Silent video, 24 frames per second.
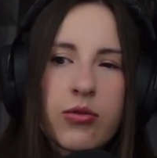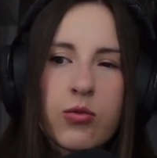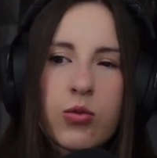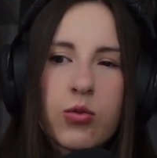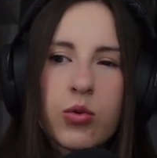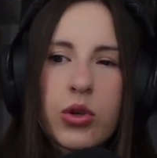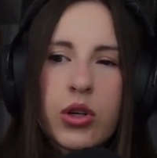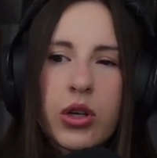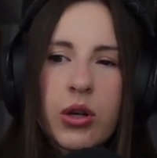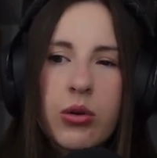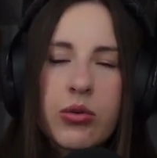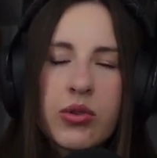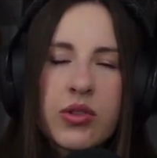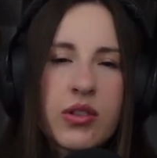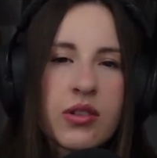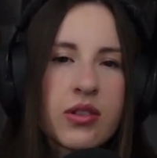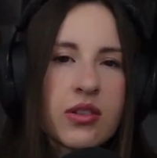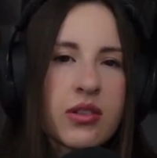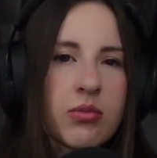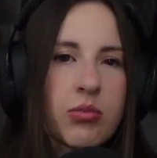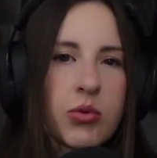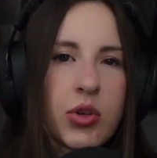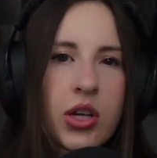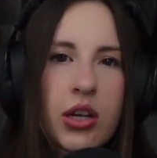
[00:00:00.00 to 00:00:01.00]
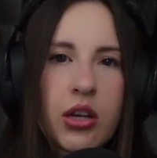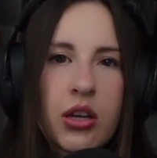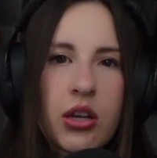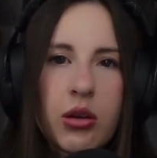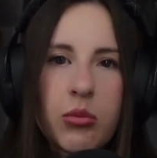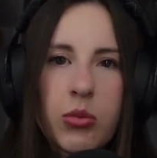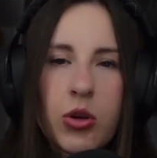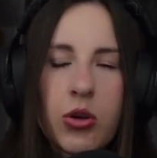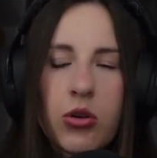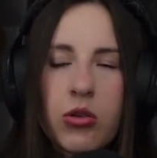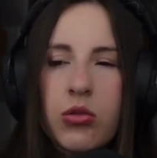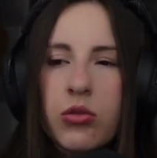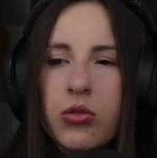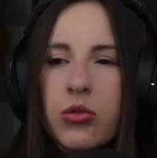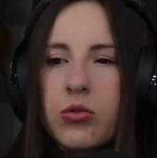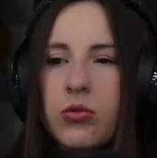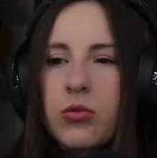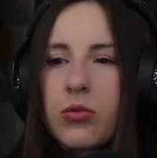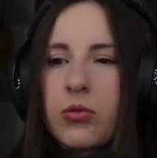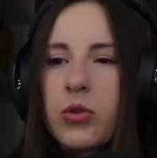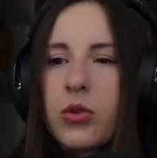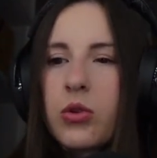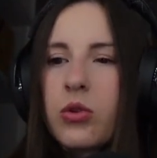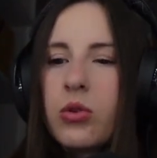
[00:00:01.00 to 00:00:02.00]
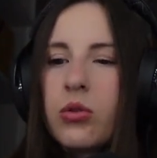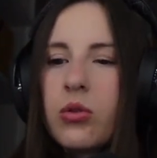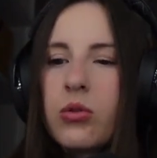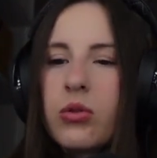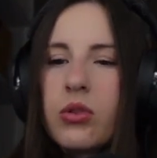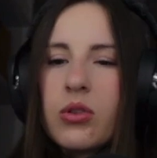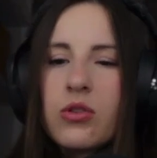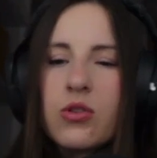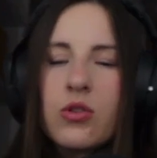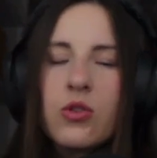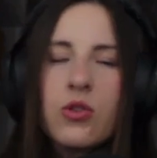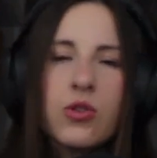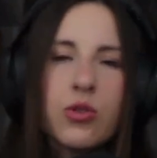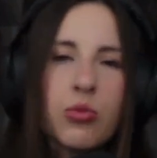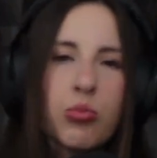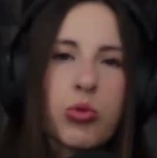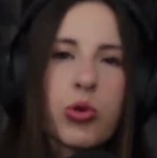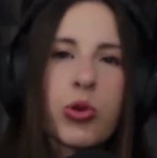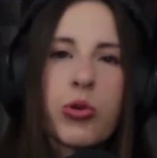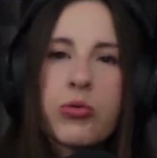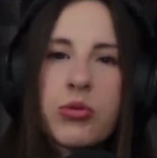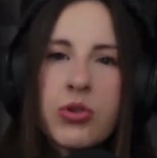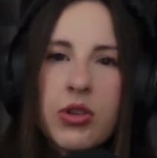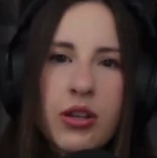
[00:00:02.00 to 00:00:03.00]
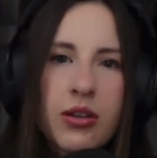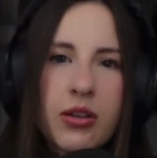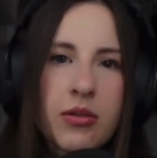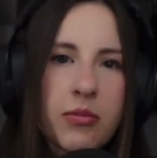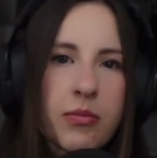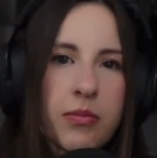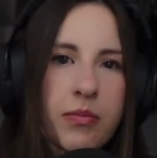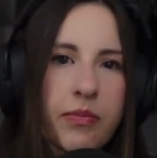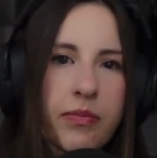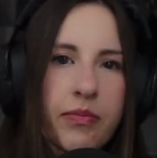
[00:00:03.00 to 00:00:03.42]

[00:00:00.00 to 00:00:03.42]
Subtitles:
what I was explaining about gluten is just a protein.